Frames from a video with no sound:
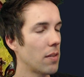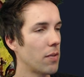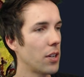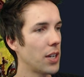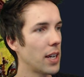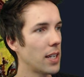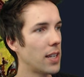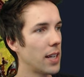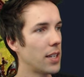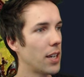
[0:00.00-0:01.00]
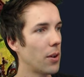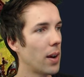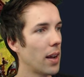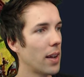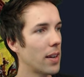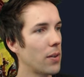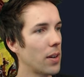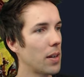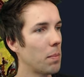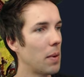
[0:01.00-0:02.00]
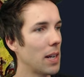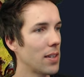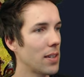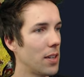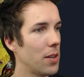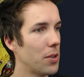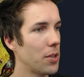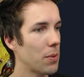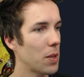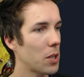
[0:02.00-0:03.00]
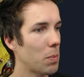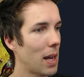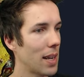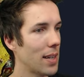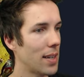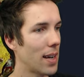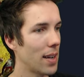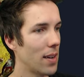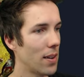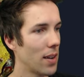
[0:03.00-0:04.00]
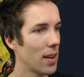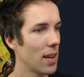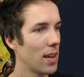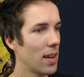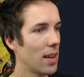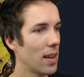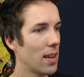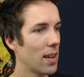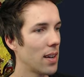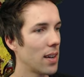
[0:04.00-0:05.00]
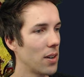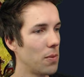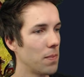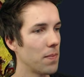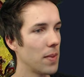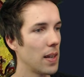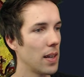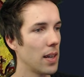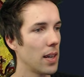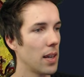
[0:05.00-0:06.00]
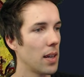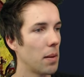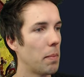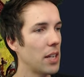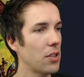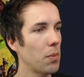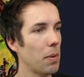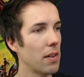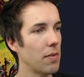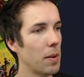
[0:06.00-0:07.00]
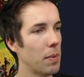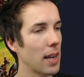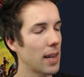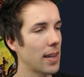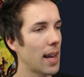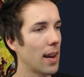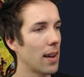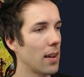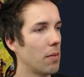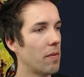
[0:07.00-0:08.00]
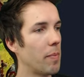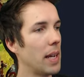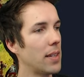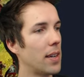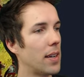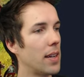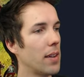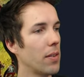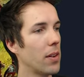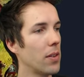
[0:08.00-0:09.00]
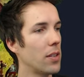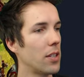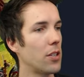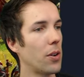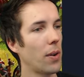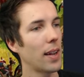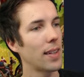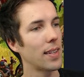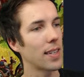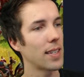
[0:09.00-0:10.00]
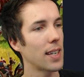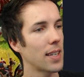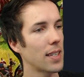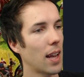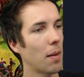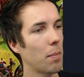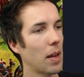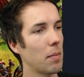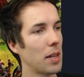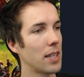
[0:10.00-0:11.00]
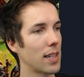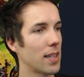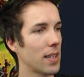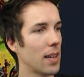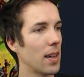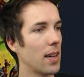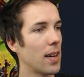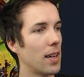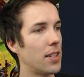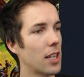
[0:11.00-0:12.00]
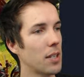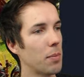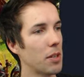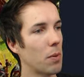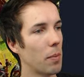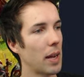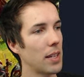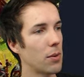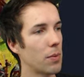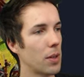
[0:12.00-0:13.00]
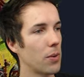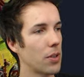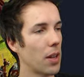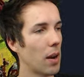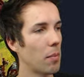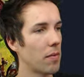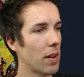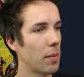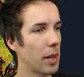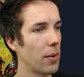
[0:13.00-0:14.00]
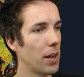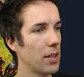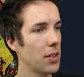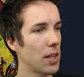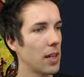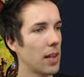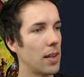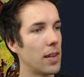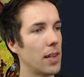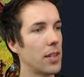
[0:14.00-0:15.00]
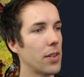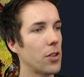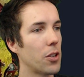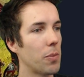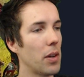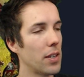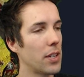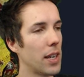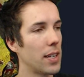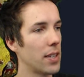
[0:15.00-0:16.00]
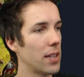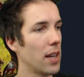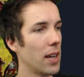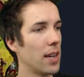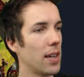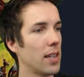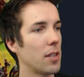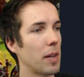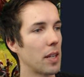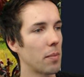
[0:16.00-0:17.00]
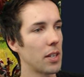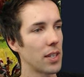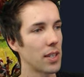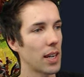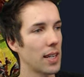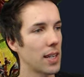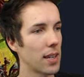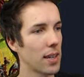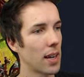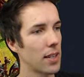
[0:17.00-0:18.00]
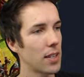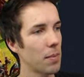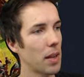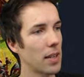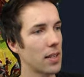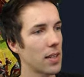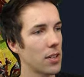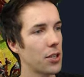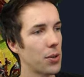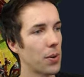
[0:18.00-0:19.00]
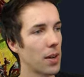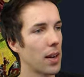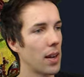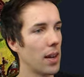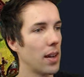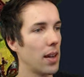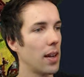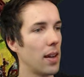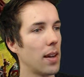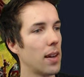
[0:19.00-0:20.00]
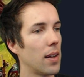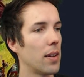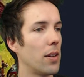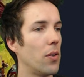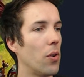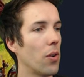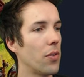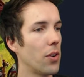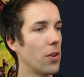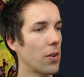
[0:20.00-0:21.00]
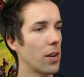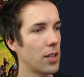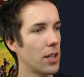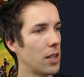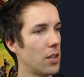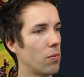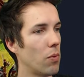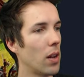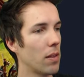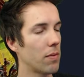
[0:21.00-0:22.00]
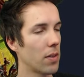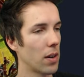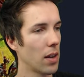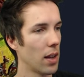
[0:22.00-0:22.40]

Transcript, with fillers: for the Chinese Dynasty U I, including the button used to expand the dialogue. Cool. Based on player feedback and data, we've made the difficulty tuning to six campaign missions. Adjustments were made to reduce the number of enemy units, in addition to smaller changes to make the missions easier and in some cases shorter. North to York, Siege of Wallingford,